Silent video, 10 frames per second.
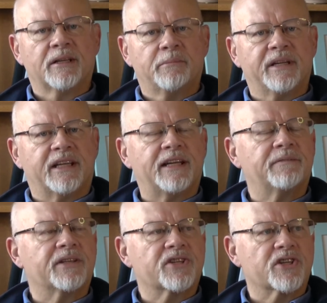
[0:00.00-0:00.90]

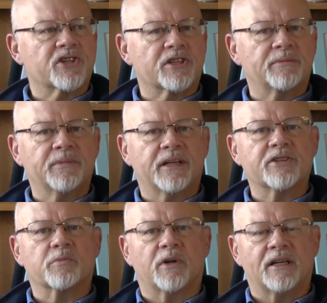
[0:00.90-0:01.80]
became the system
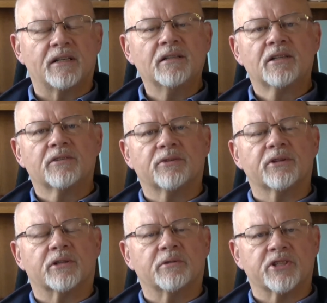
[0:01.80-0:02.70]
as well for
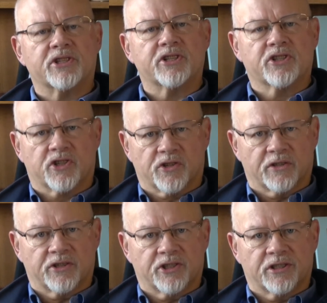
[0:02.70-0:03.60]
the Christian
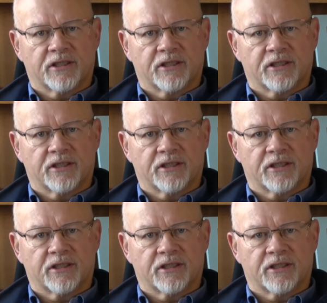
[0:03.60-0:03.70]
church.